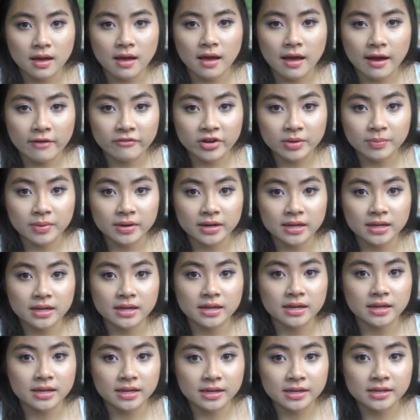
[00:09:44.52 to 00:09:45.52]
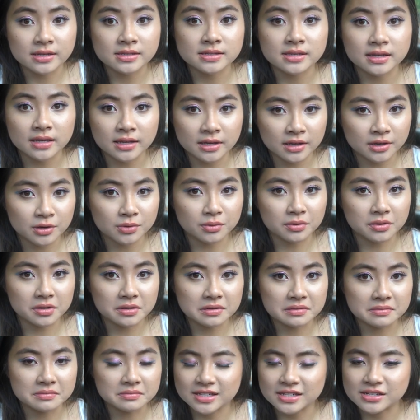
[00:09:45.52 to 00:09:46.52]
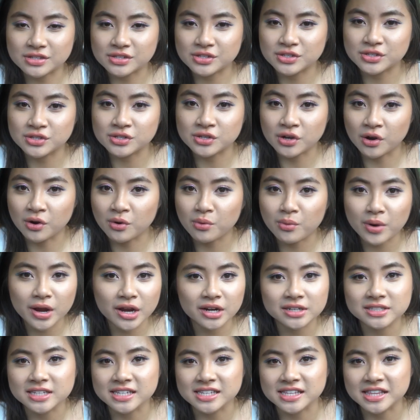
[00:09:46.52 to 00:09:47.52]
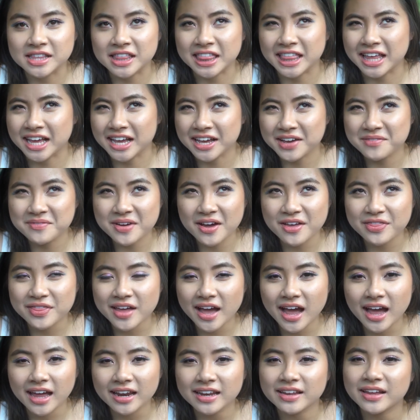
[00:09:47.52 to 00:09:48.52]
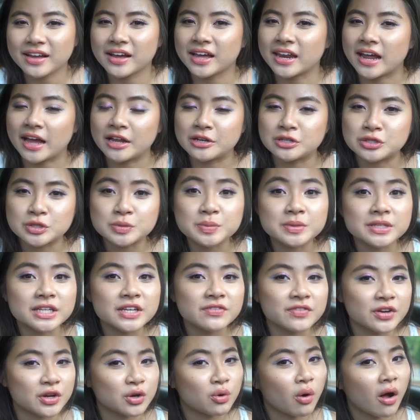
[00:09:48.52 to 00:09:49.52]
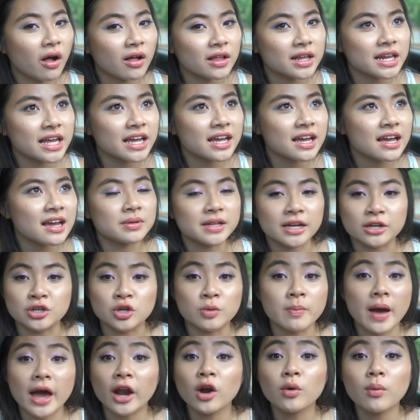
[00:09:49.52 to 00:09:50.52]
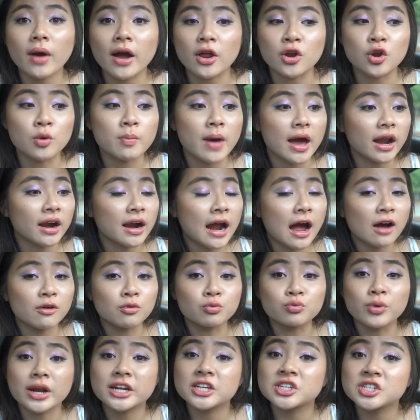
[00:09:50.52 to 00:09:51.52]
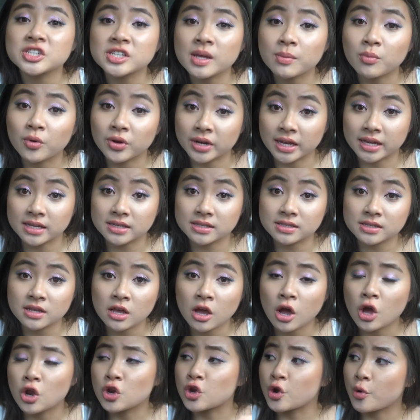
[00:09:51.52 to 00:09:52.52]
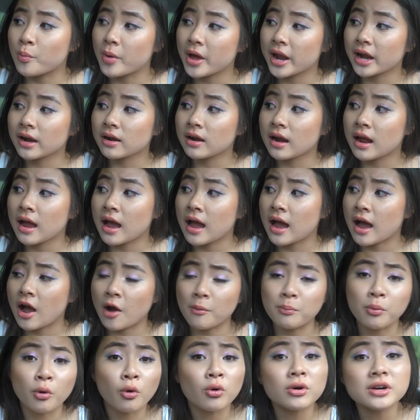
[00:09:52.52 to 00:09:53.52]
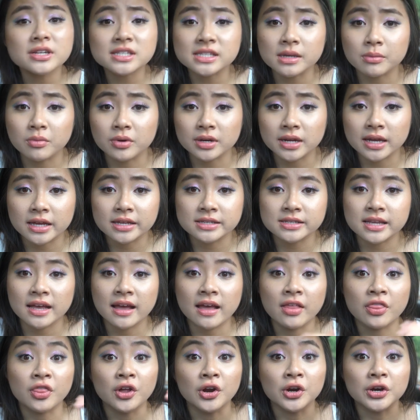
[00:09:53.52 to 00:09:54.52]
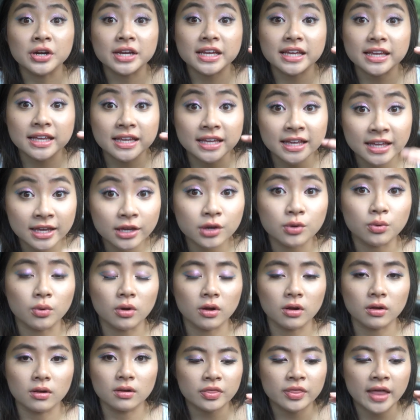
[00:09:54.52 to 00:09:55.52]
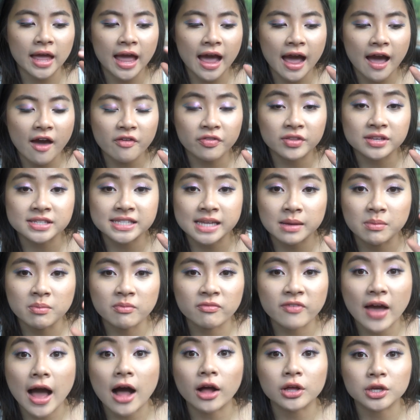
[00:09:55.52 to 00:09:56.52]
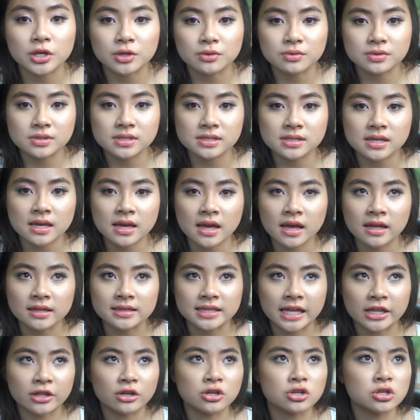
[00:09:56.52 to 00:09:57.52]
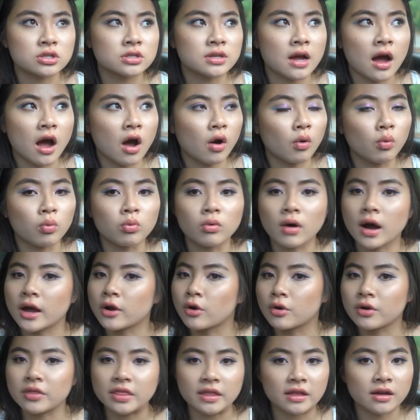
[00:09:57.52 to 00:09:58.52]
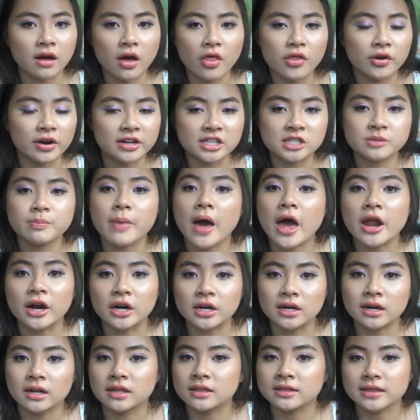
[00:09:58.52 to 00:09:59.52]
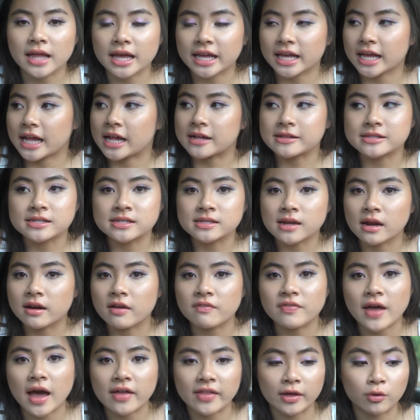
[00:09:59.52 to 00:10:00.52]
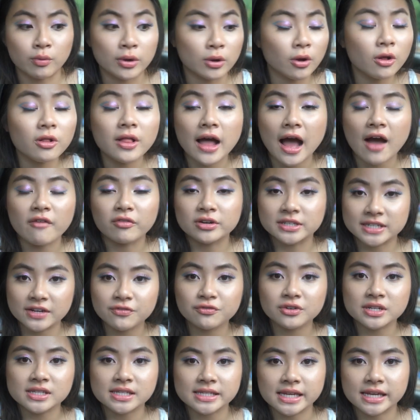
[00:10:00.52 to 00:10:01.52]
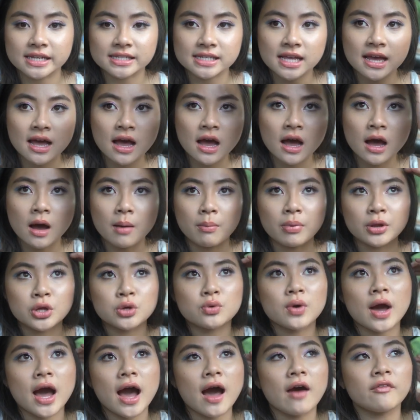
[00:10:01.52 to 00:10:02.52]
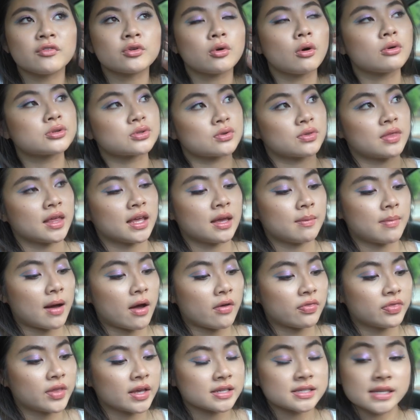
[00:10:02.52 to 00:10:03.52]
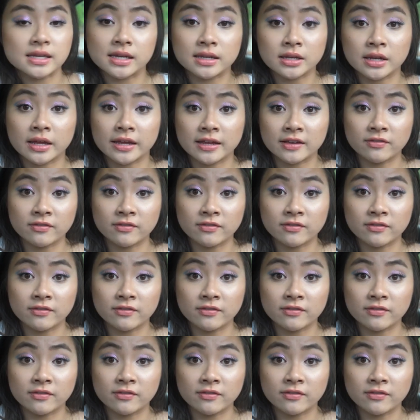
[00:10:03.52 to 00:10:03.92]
everybody is equal. It's so weird to think about that, and I do believe in equality, but like, no matter what, no matter how rich someone is, no matter how poor someone is, they're equal. They have the same values. Like, there's not one or the other that's better. Like, it's none of that. Like, we all have our differences, but you have to also think about this. And